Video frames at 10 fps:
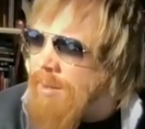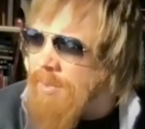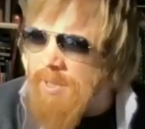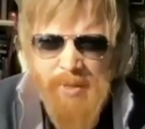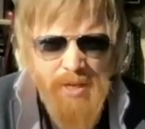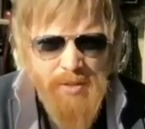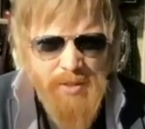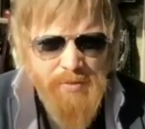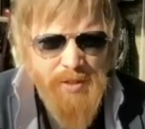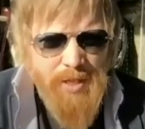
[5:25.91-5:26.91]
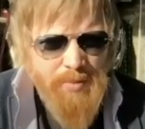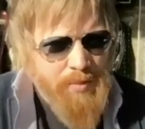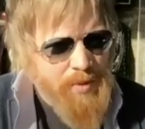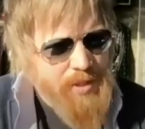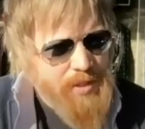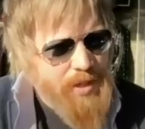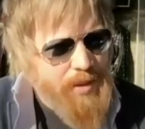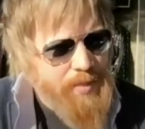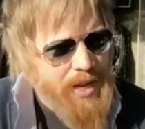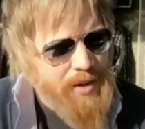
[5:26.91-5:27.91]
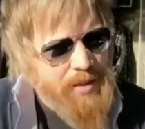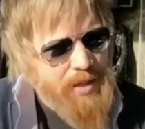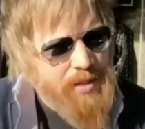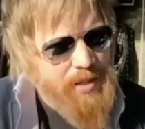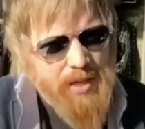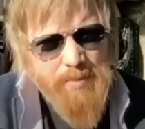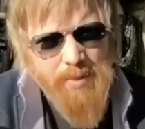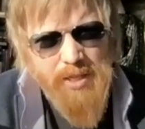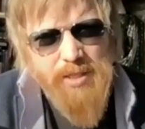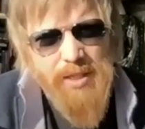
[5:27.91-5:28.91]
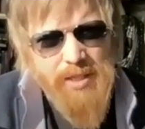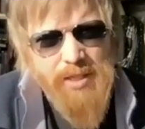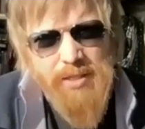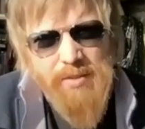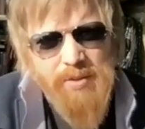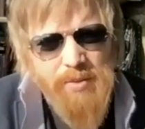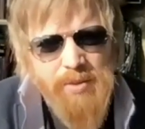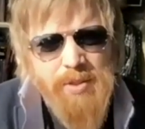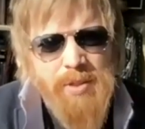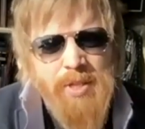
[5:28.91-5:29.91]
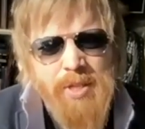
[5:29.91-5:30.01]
Spinoza, for example, was a pantheist and a panpsychist of sorts.